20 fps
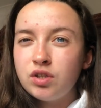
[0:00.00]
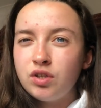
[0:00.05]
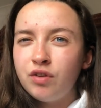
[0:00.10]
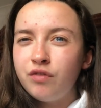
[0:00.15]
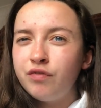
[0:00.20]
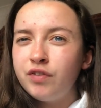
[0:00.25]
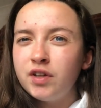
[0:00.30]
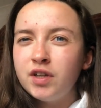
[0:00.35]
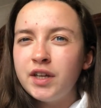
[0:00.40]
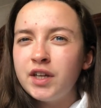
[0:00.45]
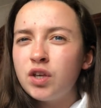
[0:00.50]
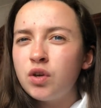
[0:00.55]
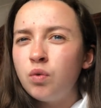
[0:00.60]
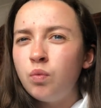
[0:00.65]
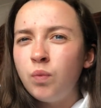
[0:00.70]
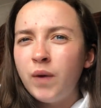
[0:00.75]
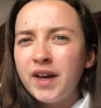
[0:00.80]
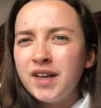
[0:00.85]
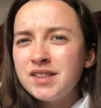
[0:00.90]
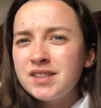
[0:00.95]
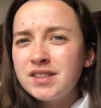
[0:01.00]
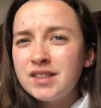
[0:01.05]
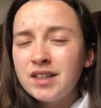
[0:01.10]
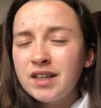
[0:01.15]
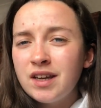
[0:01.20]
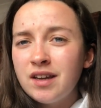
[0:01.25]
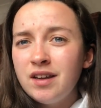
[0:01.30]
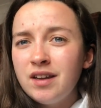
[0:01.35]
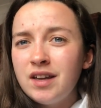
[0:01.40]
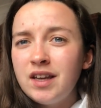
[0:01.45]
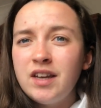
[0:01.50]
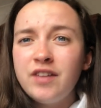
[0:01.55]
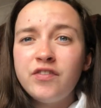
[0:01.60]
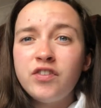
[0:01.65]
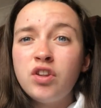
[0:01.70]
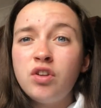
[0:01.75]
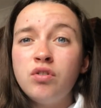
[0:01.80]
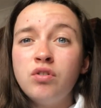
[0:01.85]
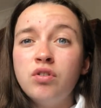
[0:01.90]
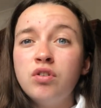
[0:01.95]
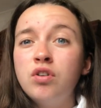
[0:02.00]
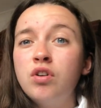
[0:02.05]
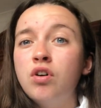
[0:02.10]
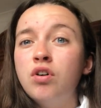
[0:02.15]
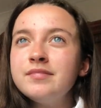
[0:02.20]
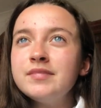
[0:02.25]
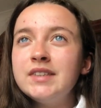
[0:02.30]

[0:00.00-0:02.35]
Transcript: you feel like you're wasting it, even though you're not.